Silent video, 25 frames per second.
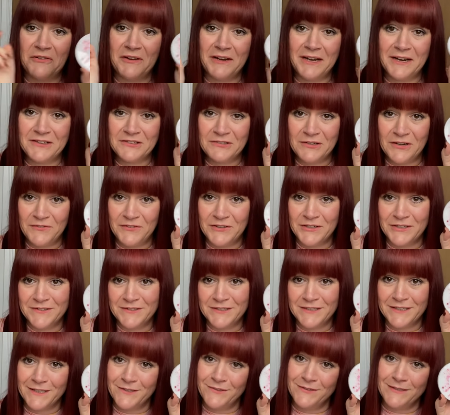I had to have it because
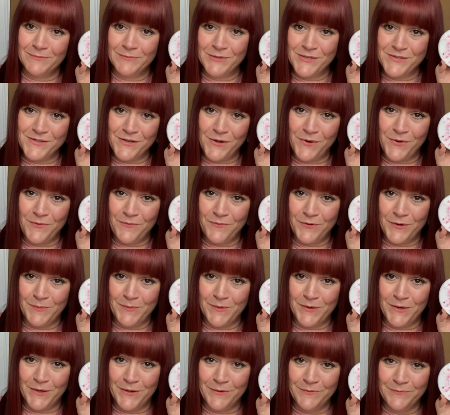it goes in my sewing room,
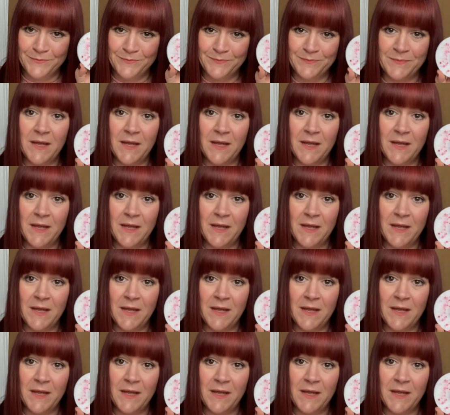you know.